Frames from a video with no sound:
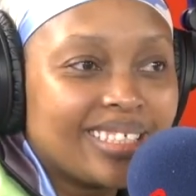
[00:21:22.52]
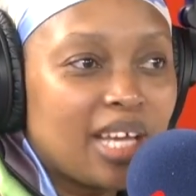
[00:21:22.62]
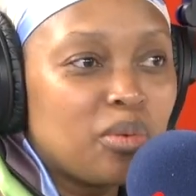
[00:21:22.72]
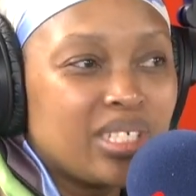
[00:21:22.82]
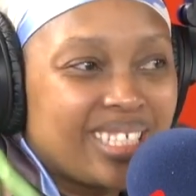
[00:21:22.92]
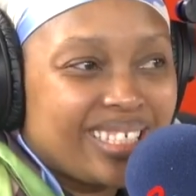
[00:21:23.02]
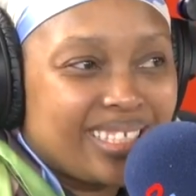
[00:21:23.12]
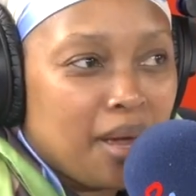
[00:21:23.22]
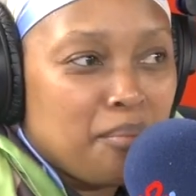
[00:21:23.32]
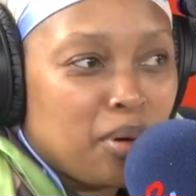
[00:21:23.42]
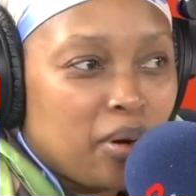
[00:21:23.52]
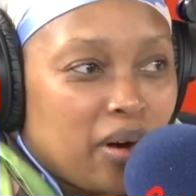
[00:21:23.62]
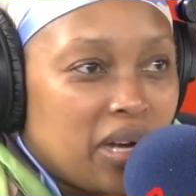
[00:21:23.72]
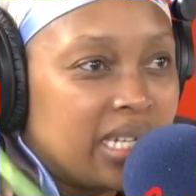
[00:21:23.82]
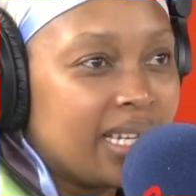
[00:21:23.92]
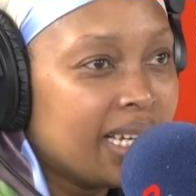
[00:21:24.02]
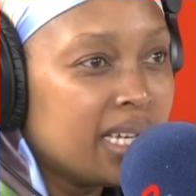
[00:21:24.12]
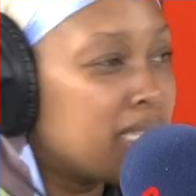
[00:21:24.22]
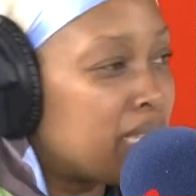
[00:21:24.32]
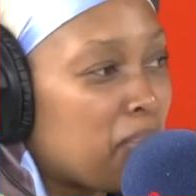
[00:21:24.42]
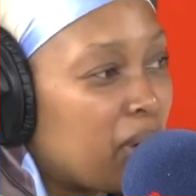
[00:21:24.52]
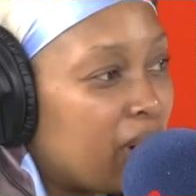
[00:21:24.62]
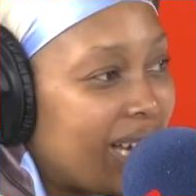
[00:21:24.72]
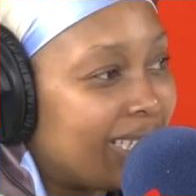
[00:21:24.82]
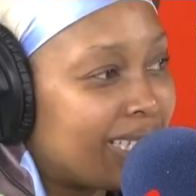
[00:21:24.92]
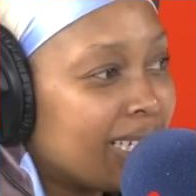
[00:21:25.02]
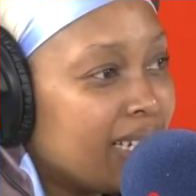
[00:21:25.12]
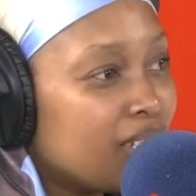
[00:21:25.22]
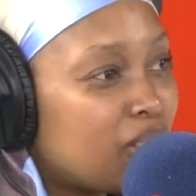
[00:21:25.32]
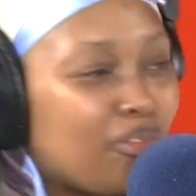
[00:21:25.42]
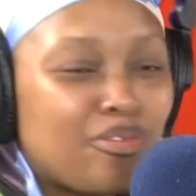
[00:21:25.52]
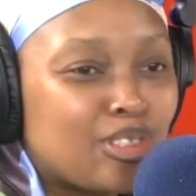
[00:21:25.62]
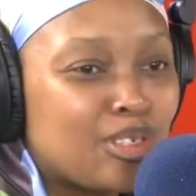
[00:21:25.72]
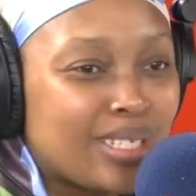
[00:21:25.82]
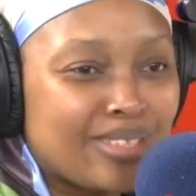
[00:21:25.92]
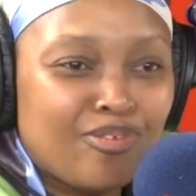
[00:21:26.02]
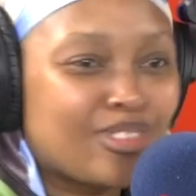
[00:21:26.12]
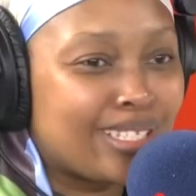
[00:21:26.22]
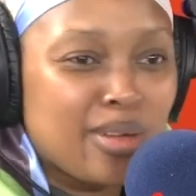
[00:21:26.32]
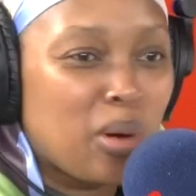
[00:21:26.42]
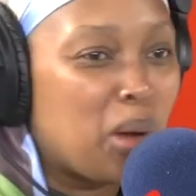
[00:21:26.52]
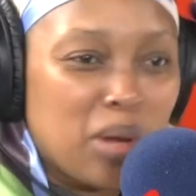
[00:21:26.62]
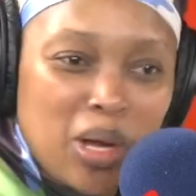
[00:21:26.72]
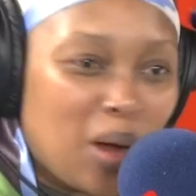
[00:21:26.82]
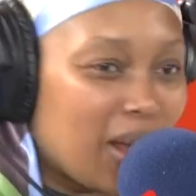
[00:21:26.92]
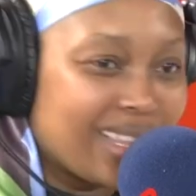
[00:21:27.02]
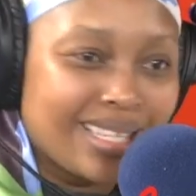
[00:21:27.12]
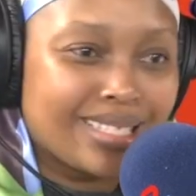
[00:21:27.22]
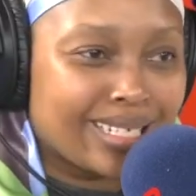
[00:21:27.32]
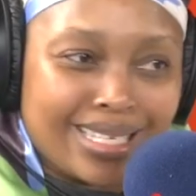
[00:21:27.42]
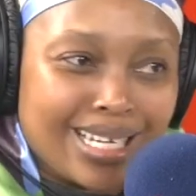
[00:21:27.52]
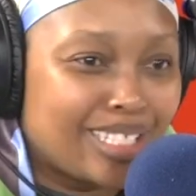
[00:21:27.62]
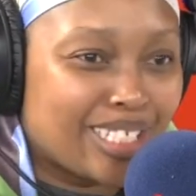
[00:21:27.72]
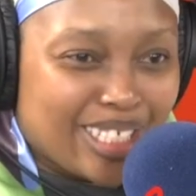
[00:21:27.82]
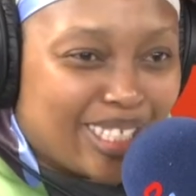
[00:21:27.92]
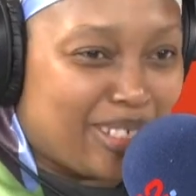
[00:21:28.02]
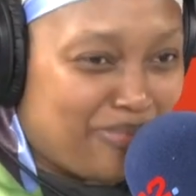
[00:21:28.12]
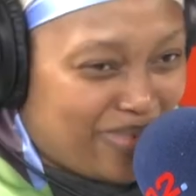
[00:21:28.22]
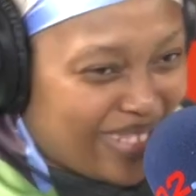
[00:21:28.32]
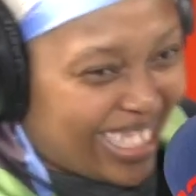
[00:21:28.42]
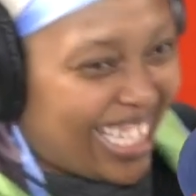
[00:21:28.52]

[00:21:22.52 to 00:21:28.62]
Can we just temporarily separate to see where we are in this relationship?